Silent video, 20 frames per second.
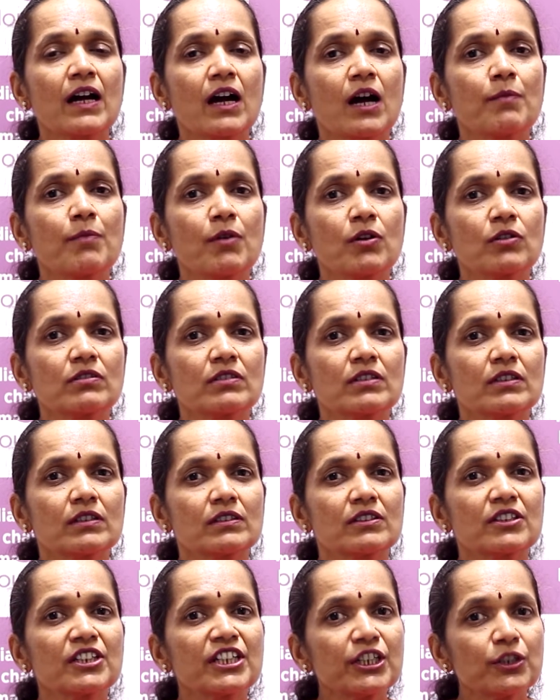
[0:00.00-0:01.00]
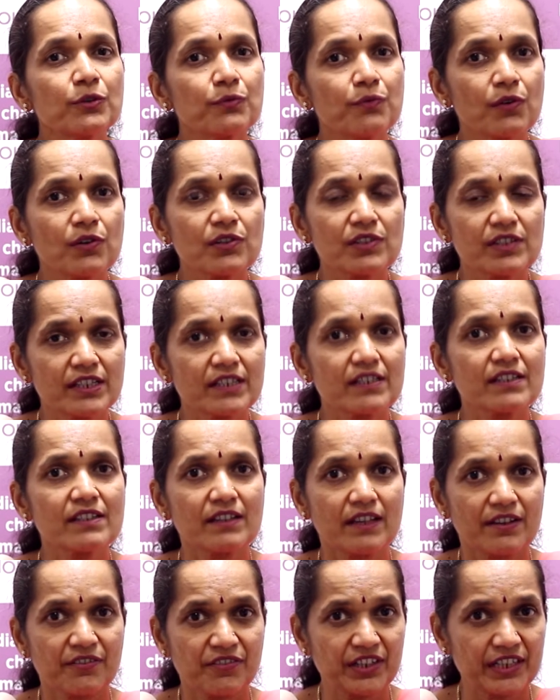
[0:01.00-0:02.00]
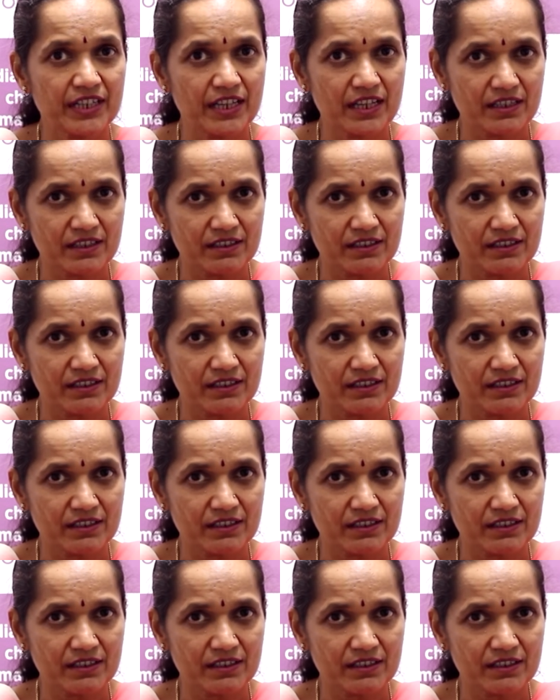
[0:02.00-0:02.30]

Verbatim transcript: about uh, 3 to 4 sets every day